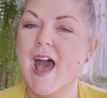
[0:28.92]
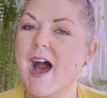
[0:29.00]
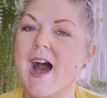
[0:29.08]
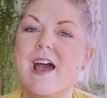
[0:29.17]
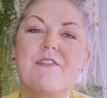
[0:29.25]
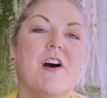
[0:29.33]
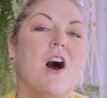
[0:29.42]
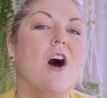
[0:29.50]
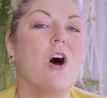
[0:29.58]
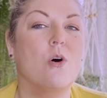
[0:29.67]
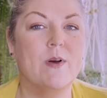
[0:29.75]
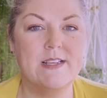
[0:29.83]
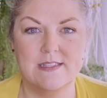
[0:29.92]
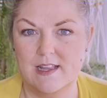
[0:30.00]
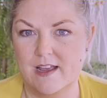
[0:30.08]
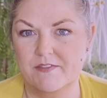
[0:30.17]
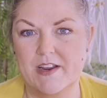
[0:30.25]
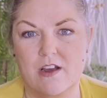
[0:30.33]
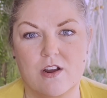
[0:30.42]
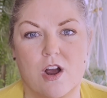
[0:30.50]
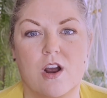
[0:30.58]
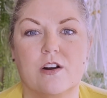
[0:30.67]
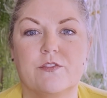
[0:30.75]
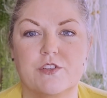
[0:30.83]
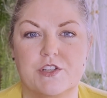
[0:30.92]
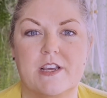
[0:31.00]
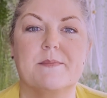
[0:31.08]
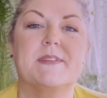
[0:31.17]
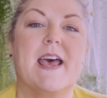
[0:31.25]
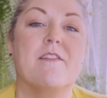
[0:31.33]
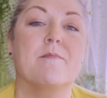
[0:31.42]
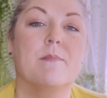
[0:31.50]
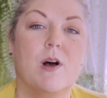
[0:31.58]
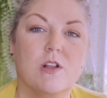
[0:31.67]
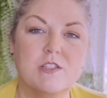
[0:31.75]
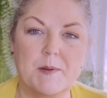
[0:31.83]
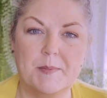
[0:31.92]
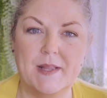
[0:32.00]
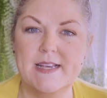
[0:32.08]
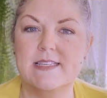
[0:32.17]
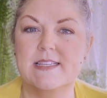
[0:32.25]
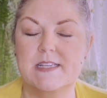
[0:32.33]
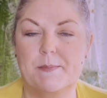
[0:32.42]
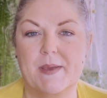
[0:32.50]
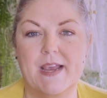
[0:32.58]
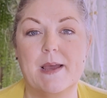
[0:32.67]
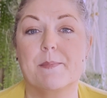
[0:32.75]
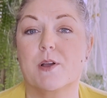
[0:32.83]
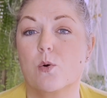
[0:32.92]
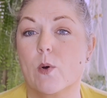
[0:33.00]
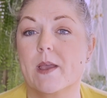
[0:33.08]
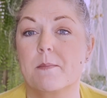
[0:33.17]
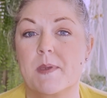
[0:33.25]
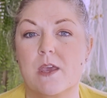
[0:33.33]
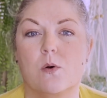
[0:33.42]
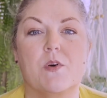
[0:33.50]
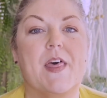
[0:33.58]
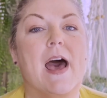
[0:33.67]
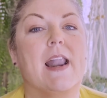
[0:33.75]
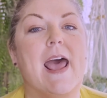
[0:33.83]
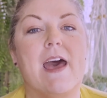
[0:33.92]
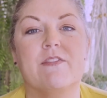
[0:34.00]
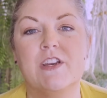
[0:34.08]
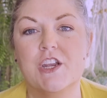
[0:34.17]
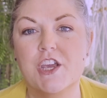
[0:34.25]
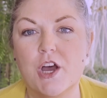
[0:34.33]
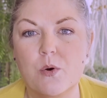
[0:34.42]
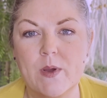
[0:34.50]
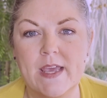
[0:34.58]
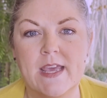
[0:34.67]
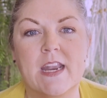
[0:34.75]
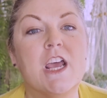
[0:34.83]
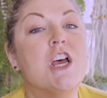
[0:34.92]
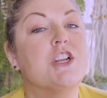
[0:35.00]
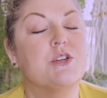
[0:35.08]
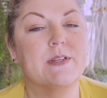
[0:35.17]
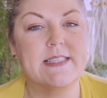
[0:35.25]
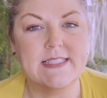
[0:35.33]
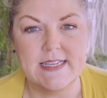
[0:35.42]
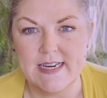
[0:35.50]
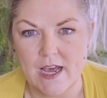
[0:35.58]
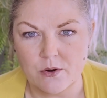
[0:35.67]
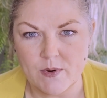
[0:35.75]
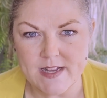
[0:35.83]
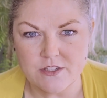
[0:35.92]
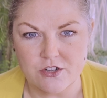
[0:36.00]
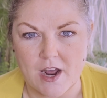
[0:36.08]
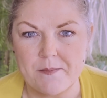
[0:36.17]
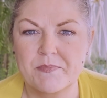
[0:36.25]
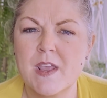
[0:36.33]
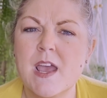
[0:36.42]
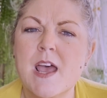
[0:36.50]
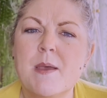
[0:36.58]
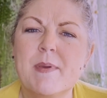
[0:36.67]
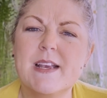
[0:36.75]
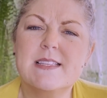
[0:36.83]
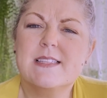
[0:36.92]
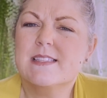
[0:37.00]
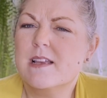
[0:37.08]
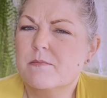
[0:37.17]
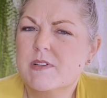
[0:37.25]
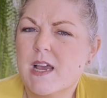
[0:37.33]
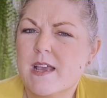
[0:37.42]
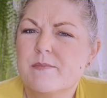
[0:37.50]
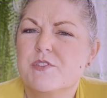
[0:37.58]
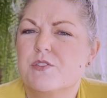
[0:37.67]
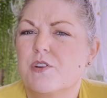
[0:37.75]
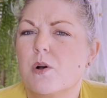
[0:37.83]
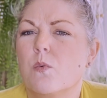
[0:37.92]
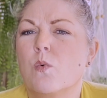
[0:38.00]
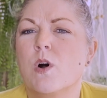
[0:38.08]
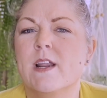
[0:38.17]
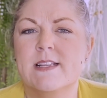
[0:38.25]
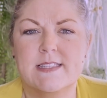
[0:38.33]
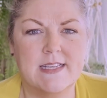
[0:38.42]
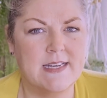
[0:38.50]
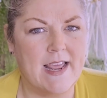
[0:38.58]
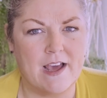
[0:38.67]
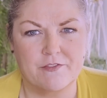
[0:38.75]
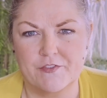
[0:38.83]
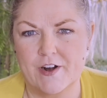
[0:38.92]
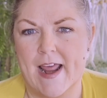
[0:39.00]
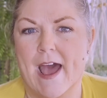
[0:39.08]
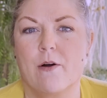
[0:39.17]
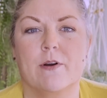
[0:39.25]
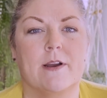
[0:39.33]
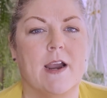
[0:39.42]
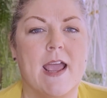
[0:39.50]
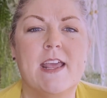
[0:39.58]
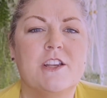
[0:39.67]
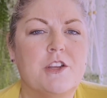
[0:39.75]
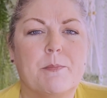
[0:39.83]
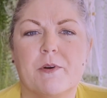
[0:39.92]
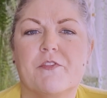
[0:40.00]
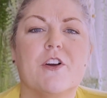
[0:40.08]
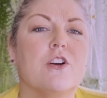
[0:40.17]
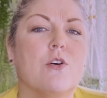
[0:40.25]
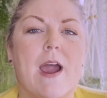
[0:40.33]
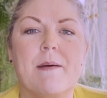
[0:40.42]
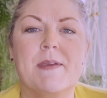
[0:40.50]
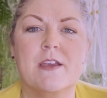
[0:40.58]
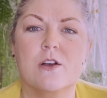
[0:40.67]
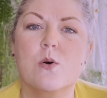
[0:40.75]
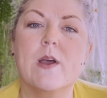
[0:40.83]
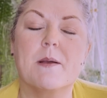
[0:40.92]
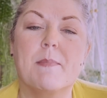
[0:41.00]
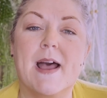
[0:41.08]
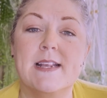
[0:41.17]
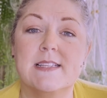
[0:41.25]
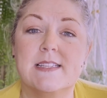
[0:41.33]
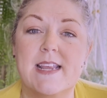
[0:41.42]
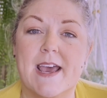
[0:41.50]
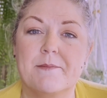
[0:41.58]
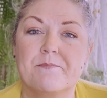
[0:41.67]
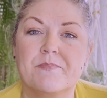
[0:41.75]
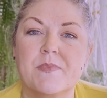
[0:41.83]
I've always loved how Carnival ships have multiple places to pick up a quick meal without having to go in to a sit-down restaurant. Because sometimes you don't want to sit down for an hour and you prefer grabbing a quick bite instead.